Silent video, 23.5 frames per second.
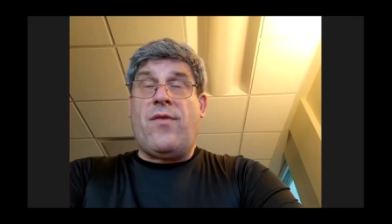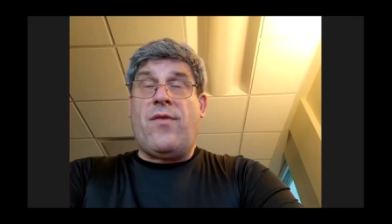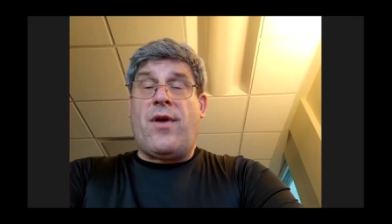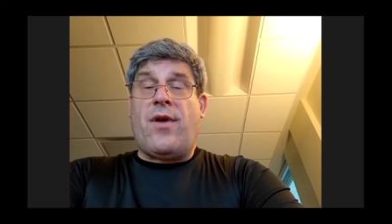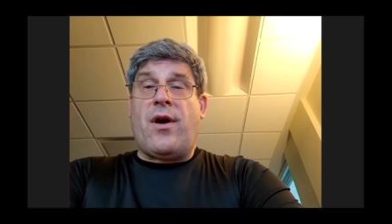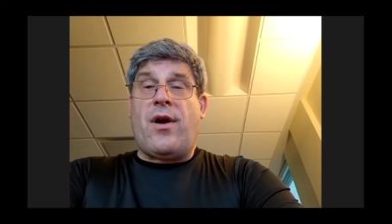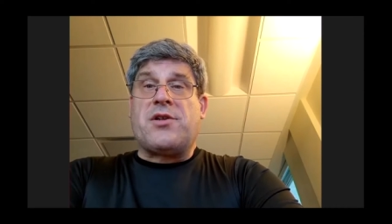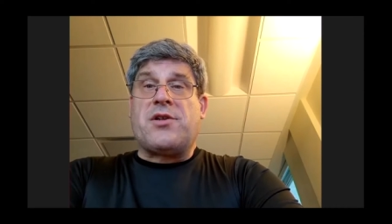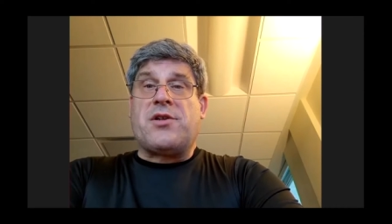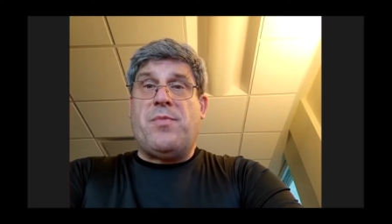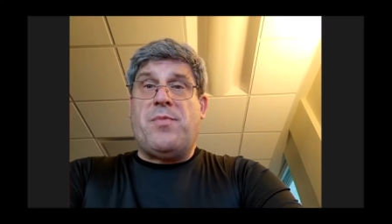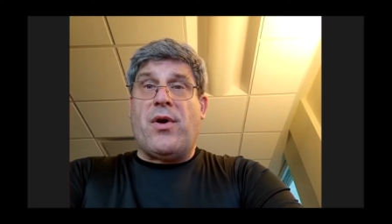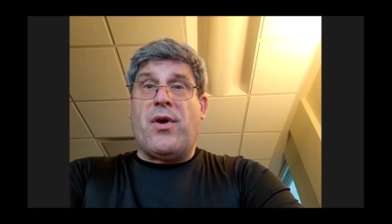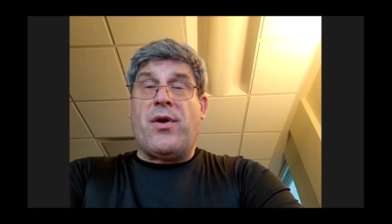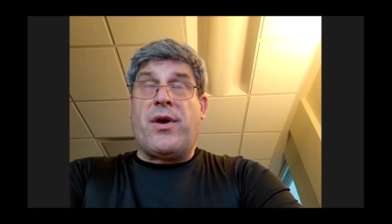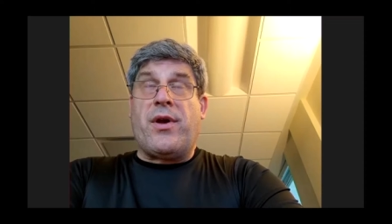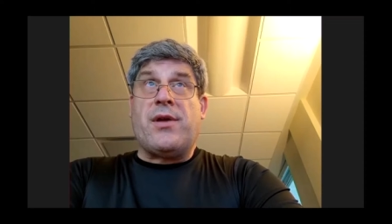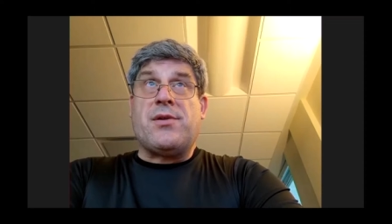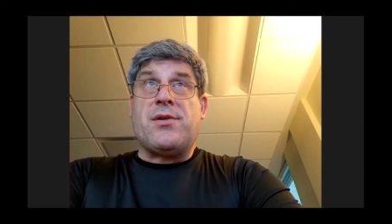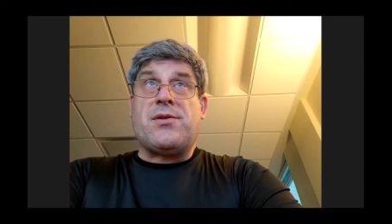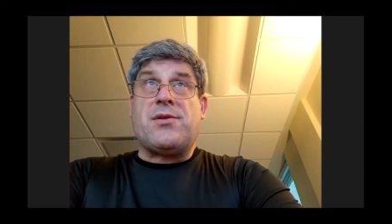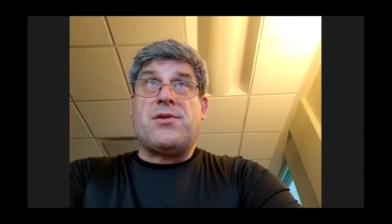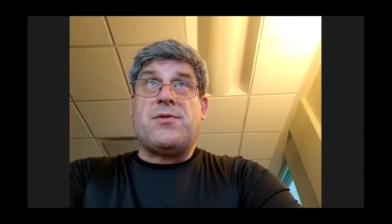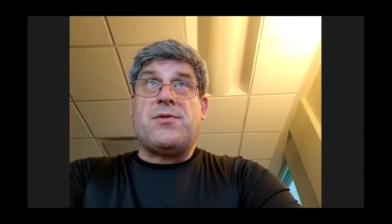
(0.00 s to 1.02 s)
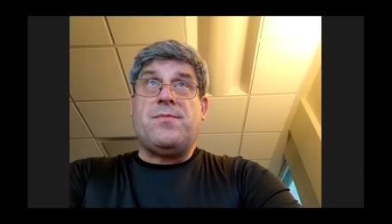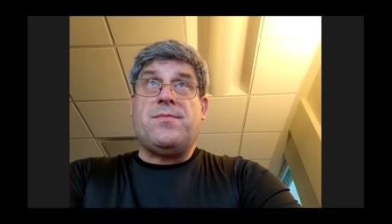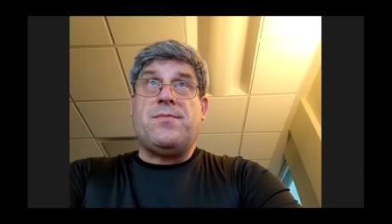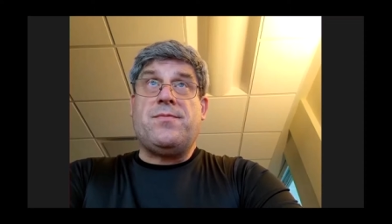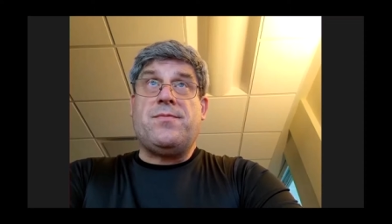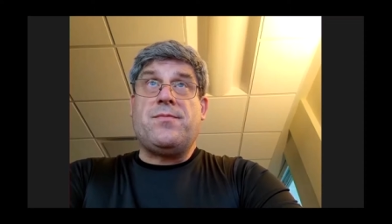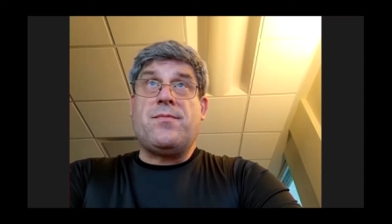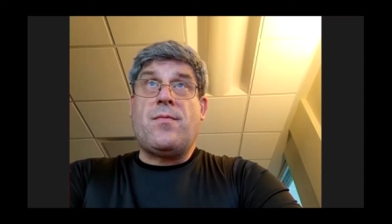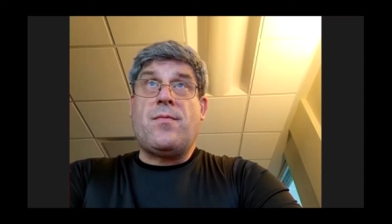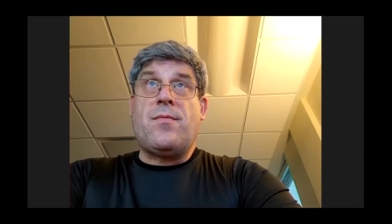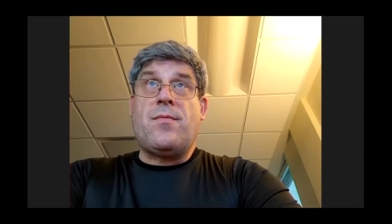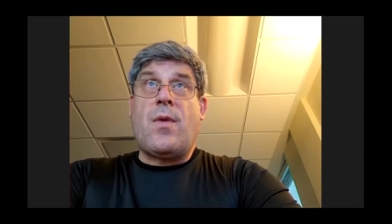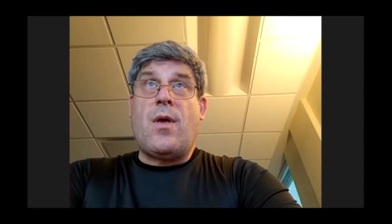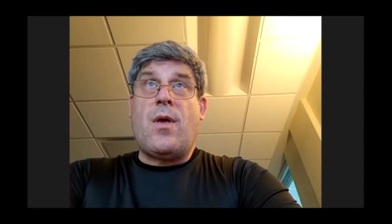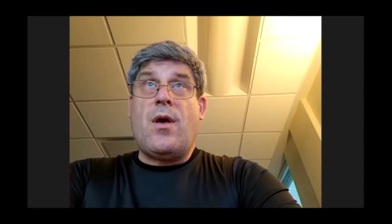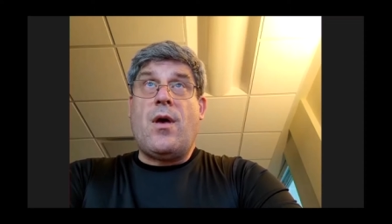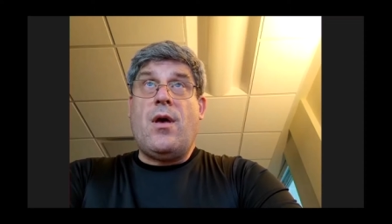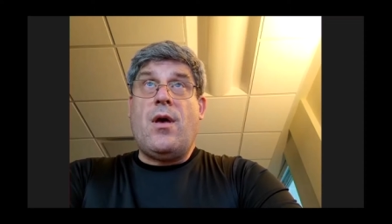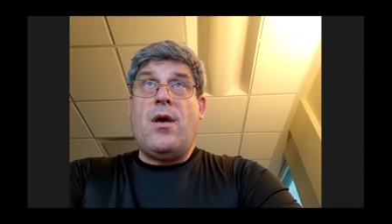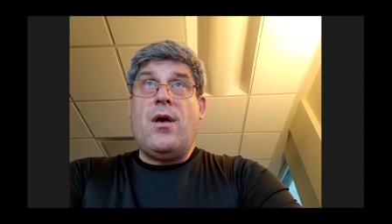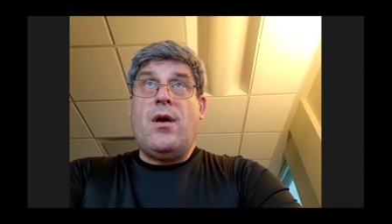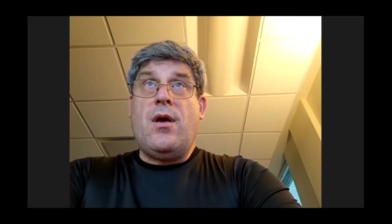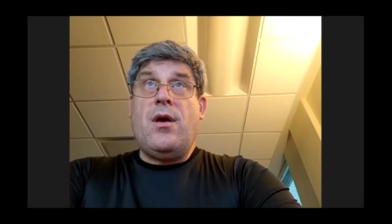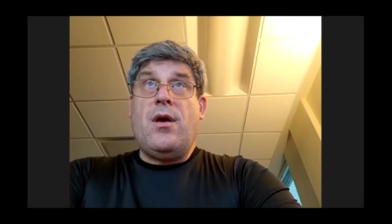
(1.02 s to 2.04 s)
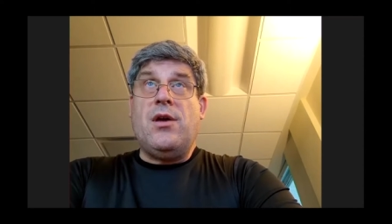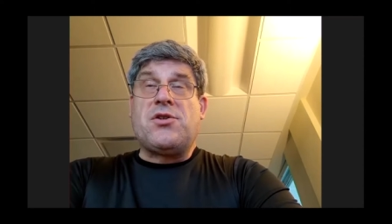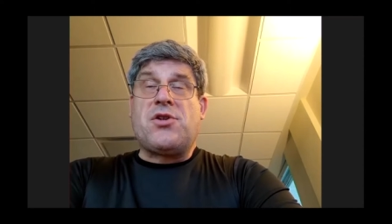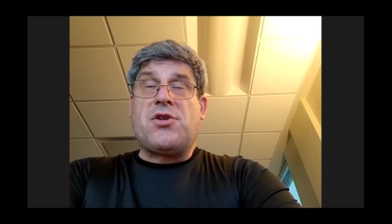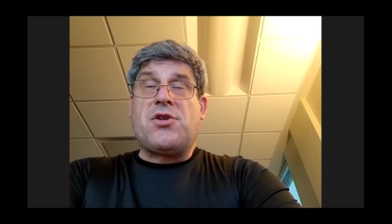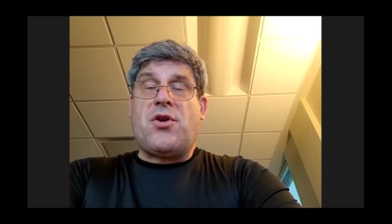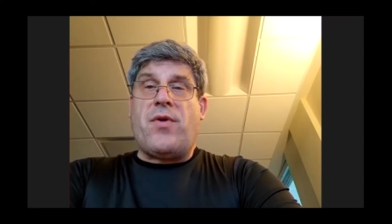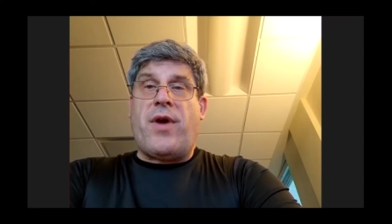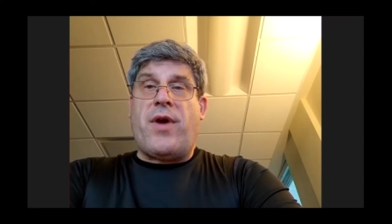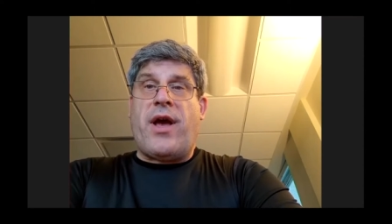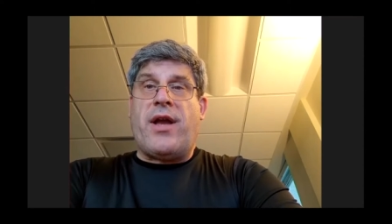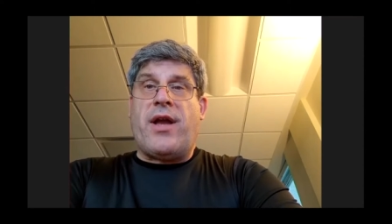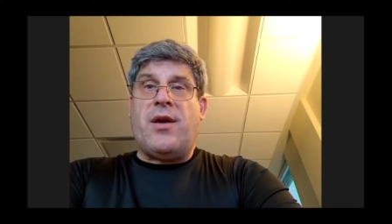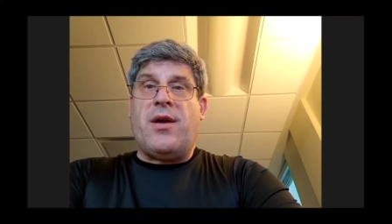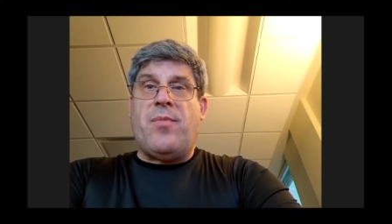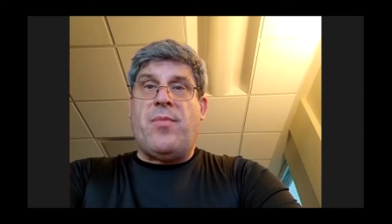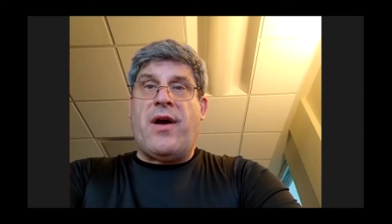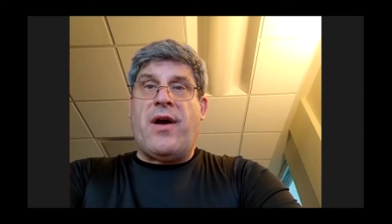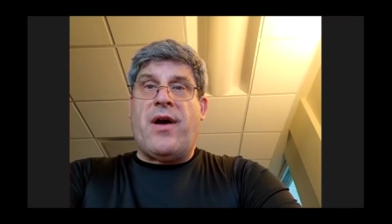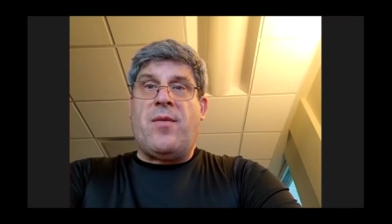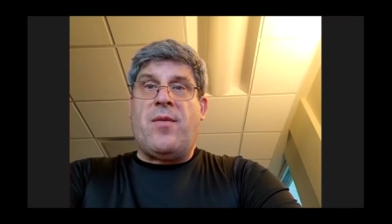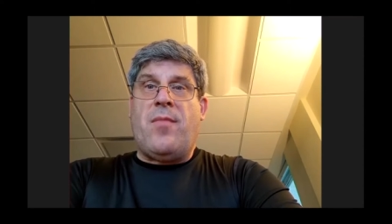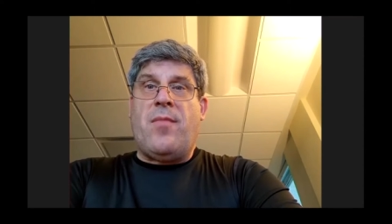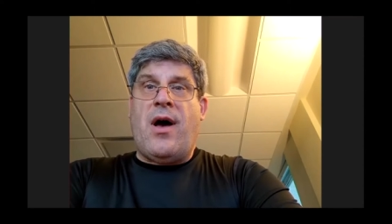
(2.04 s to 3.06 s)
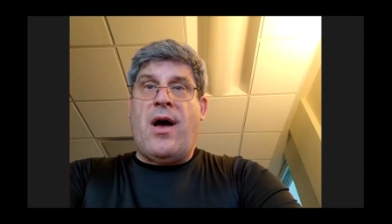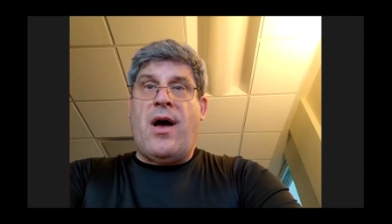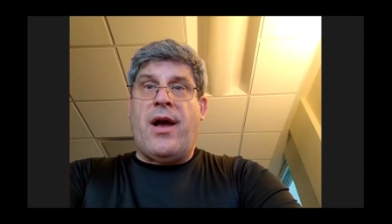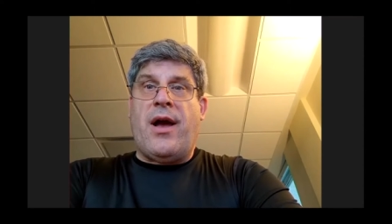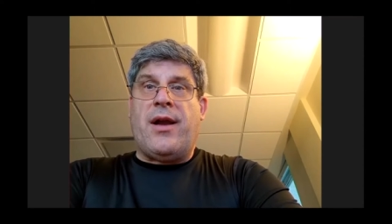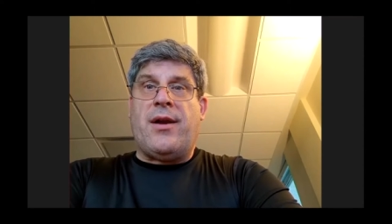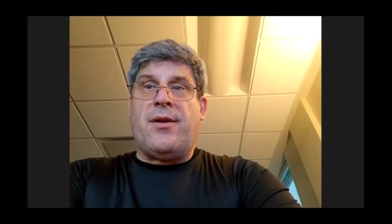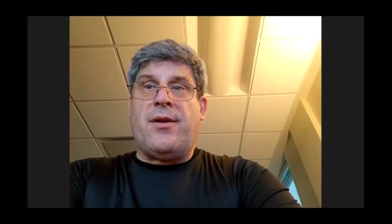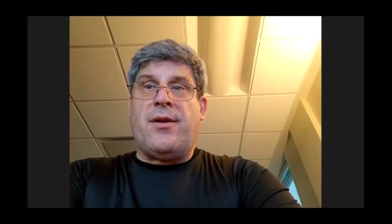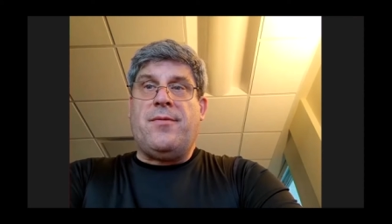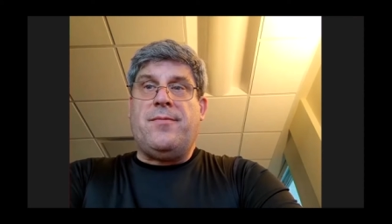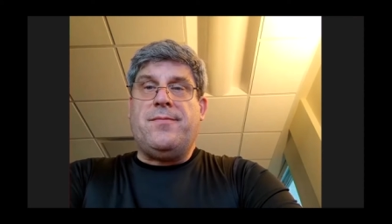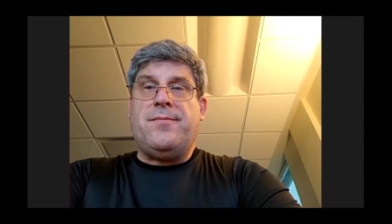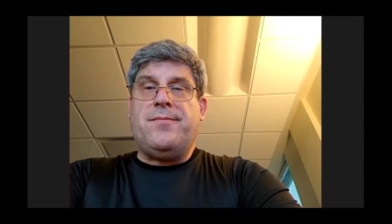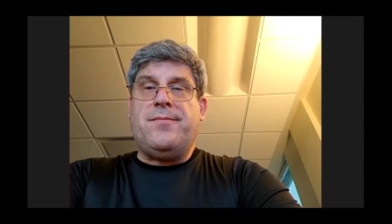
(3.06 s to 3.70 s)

of our experience, is created by the mind.